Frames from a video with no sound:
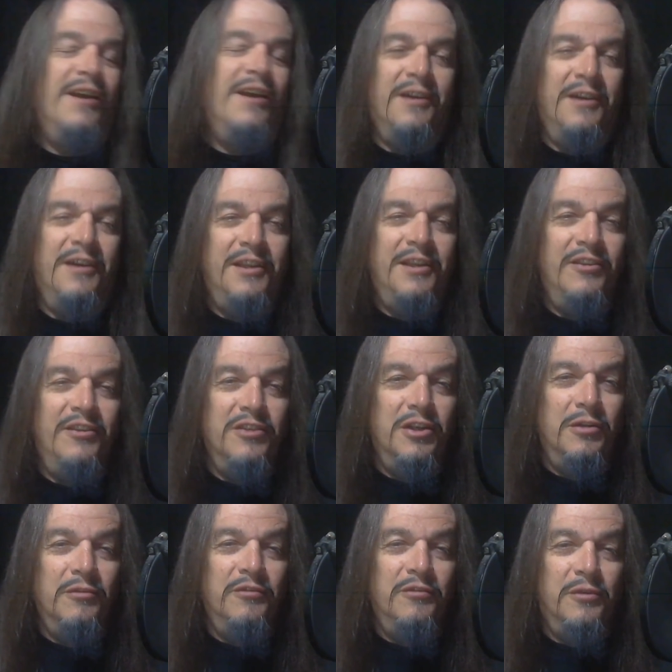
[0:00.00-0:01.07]
is
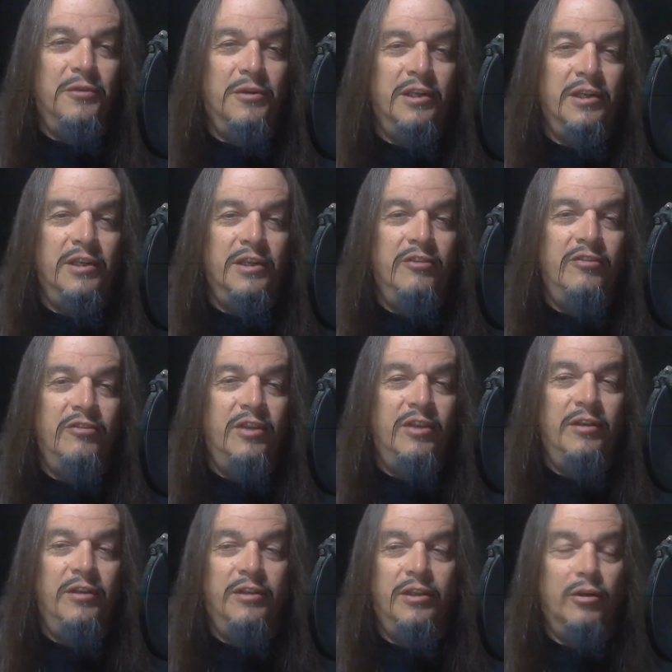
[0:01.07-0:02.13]
known for is
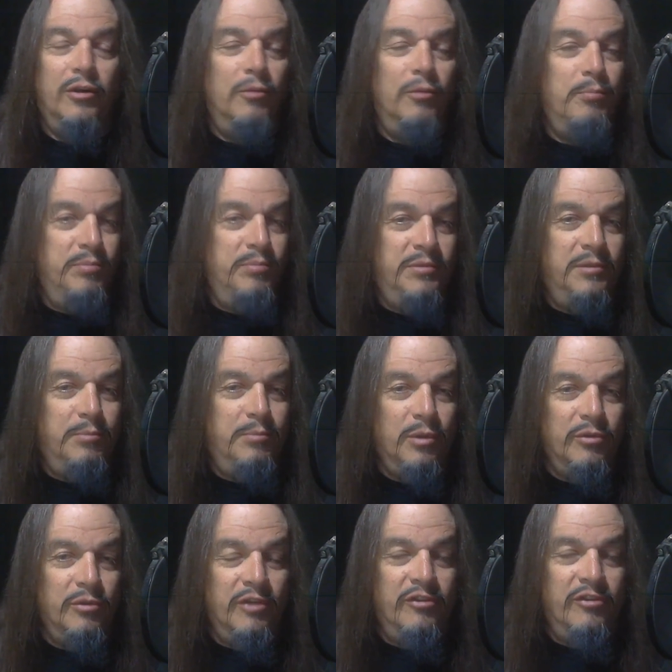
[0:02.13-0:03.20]
their
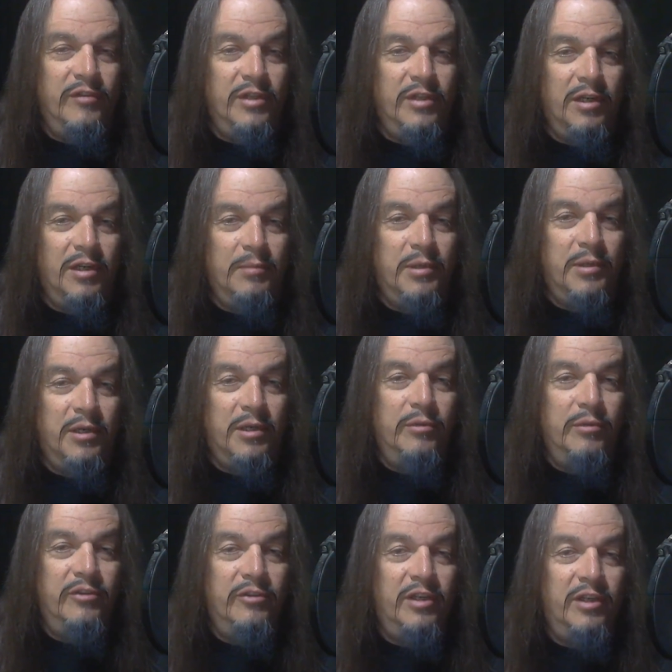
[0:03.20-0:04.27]
protest of the art park,
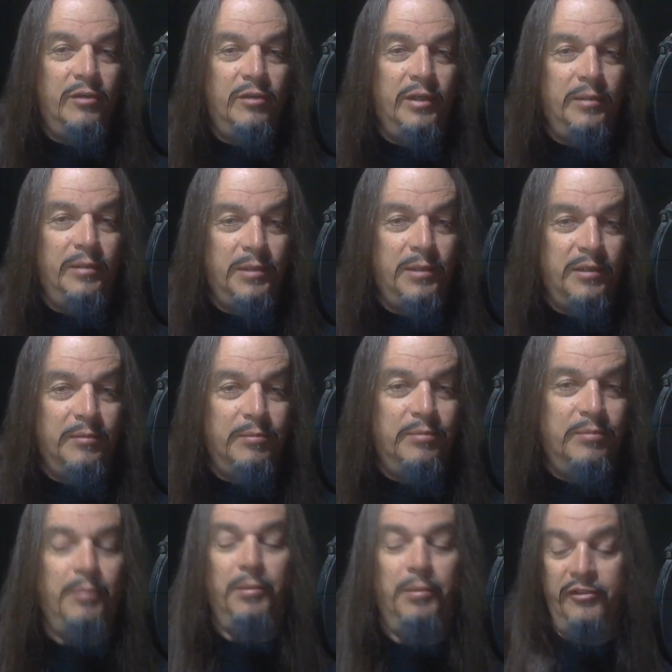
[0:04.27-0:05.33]
which got quite a bit of
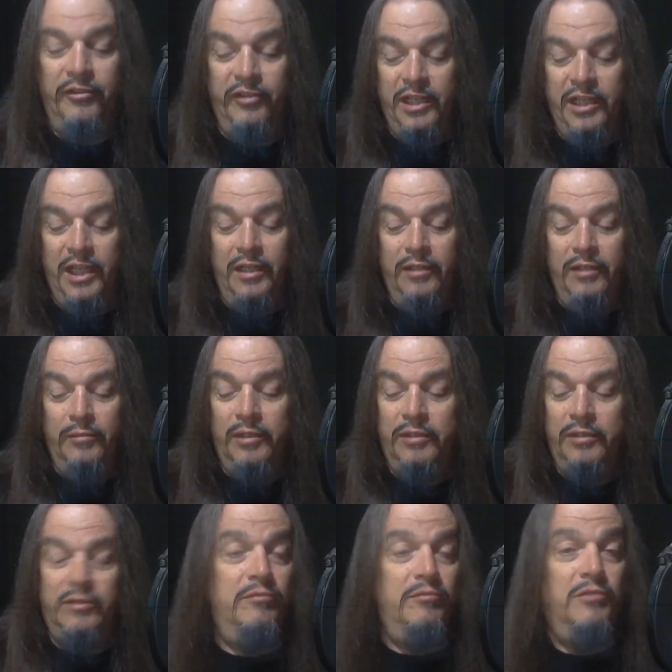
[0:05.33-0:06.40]
publicity, and
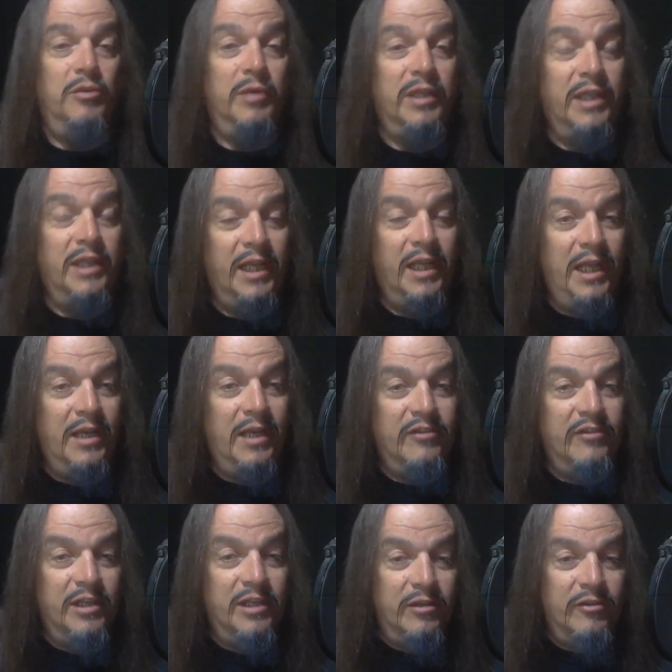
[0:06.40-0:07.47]
we're doing that again, as
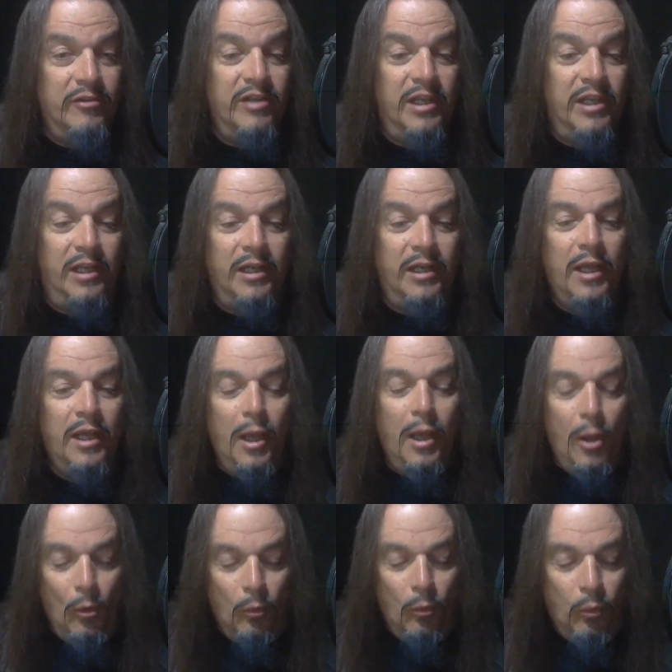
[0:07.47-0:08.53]
I understand it.
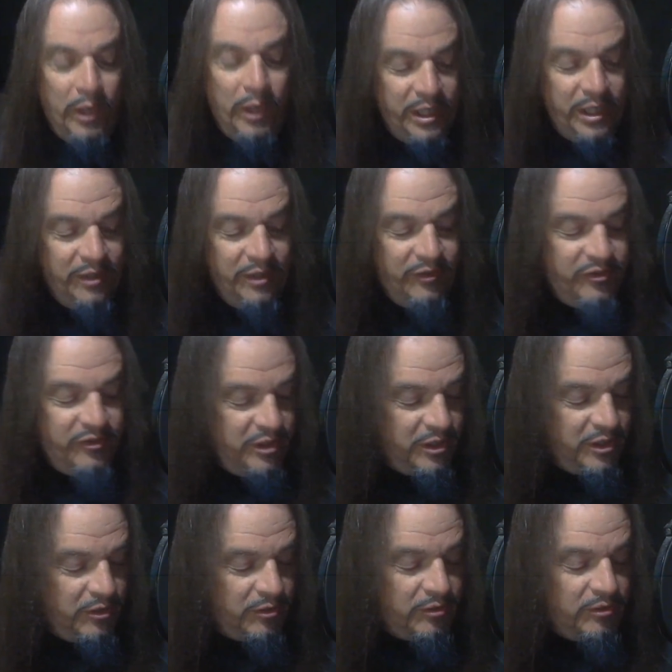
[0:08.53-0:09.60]
What is the
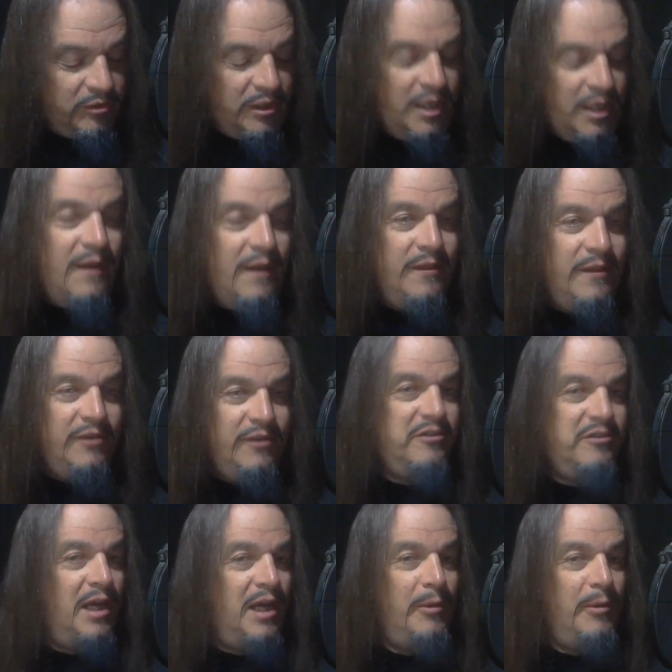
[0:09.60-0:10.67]
goal this
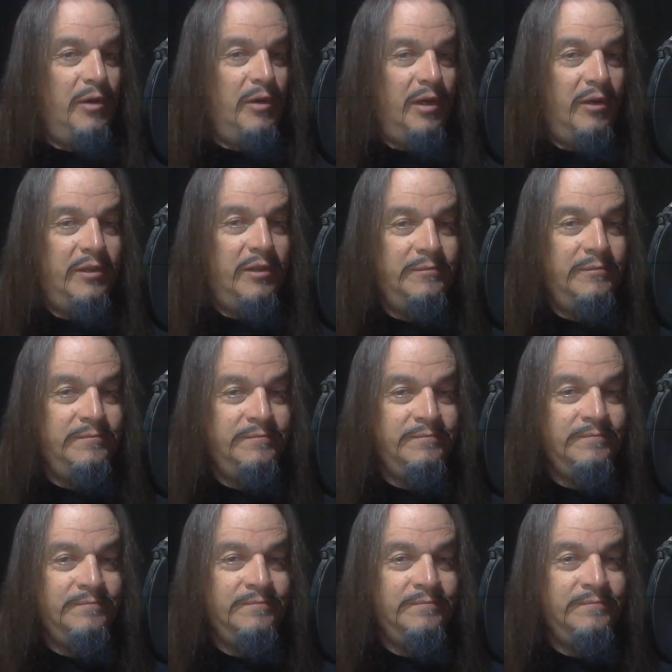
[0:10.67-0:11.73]
time around?
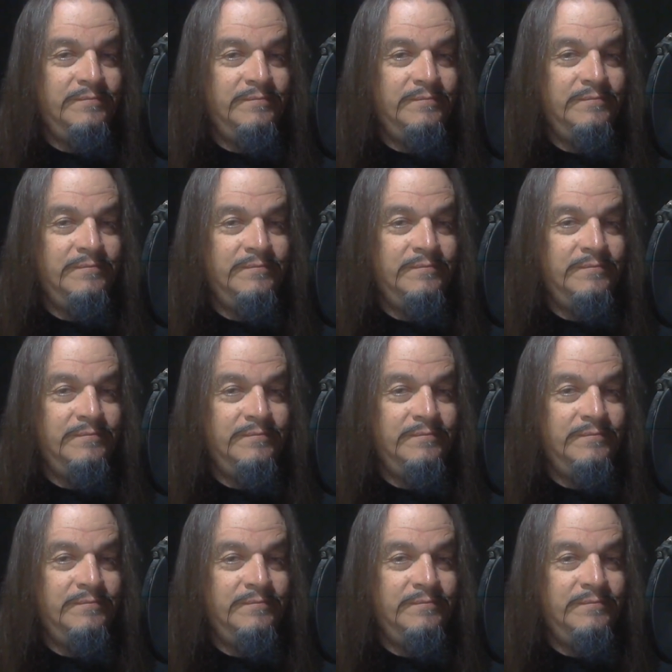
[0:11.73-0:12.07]
We